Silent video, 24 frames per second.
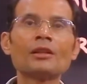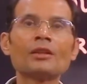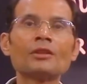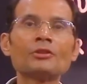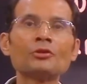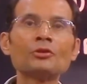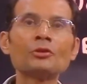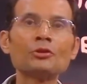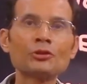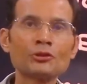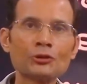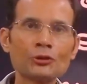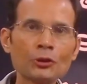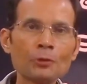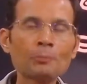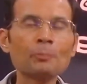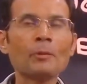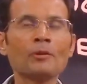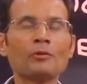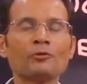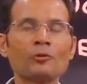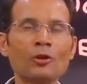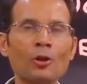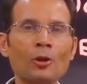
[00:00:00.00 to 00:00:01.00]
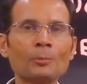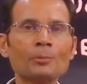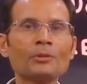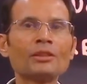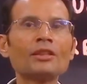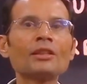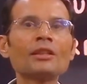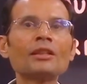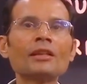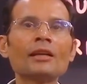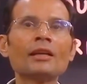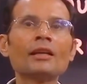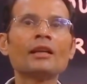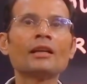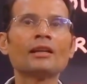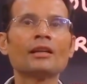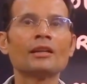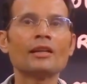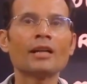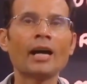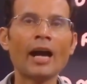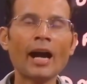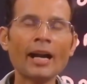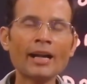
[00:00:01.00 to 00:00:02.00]
you should perform the
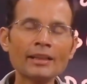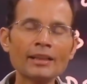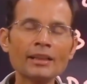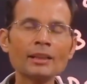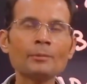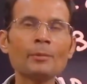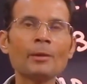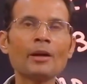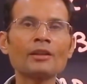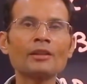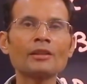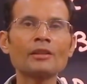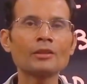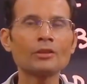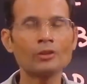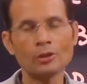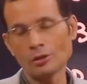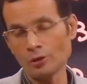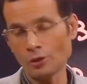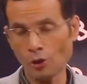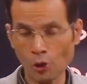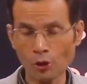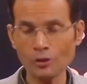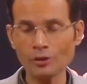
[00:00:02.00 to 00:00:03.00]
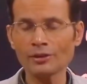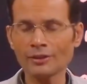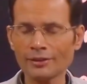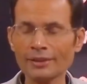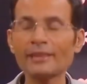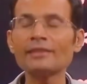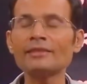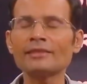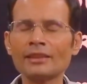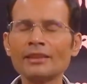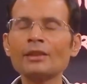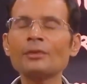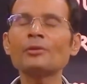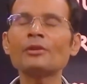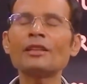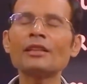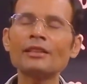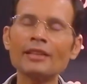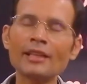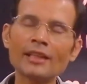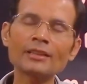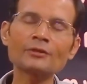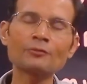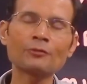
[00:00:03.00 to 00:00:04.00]
antibiotic or the sensitivity
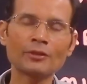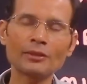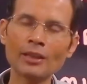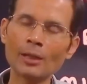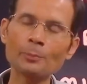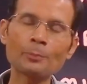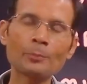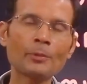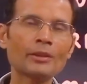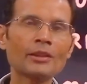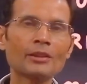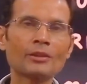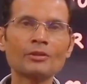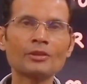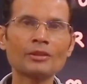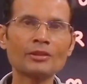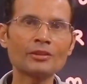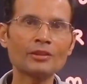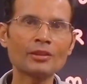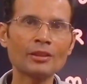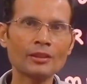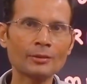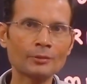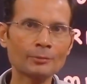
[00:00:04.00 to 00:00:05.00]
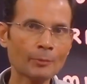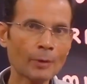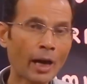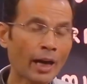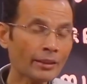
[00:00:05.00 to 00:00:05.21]
test for that particular drug.